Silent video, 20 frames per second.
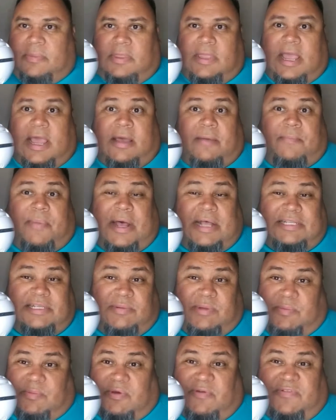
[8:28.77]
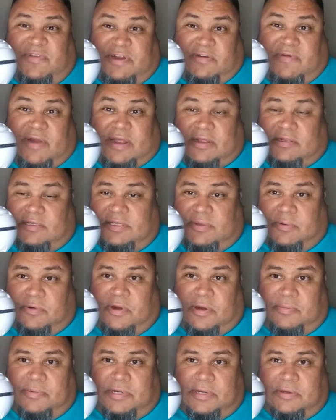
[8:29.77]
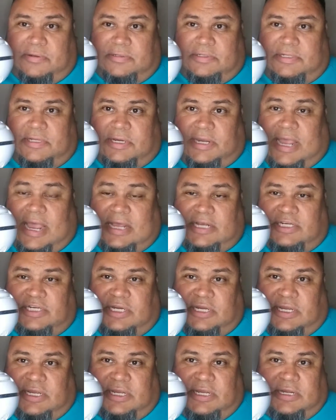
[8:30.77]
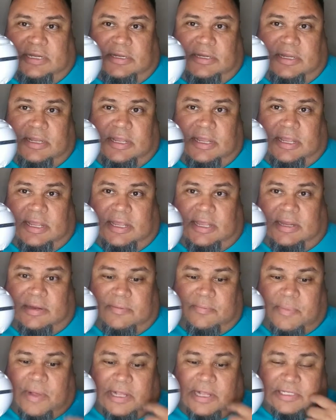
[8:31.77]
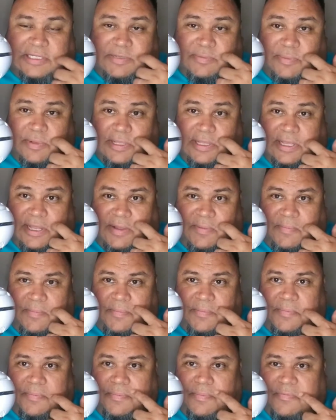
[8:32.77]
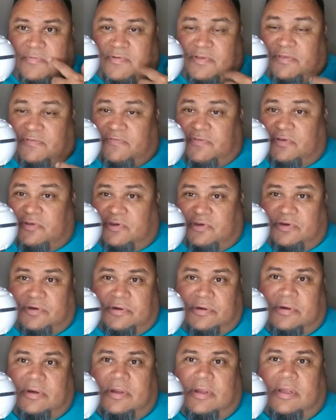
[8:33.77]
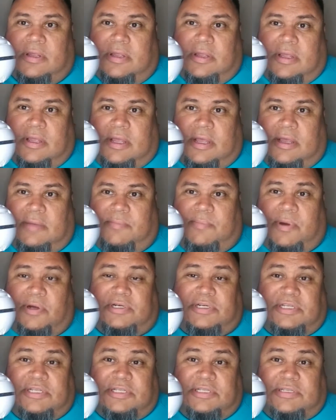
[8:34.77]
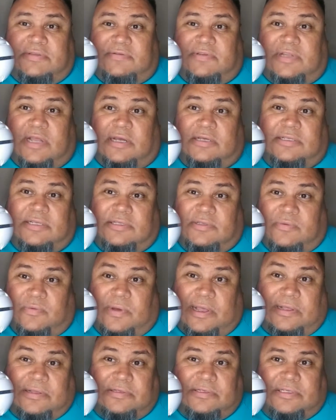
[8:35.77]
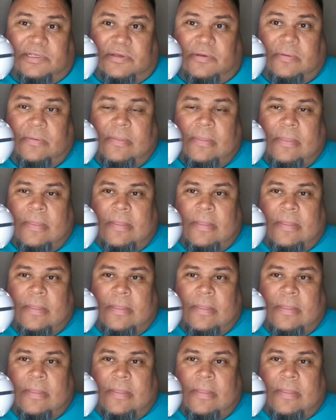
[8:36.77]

yeah, possibly moving around some cryptos, cashing in, and possibly um, for the future uh, purchases of stocks as well. So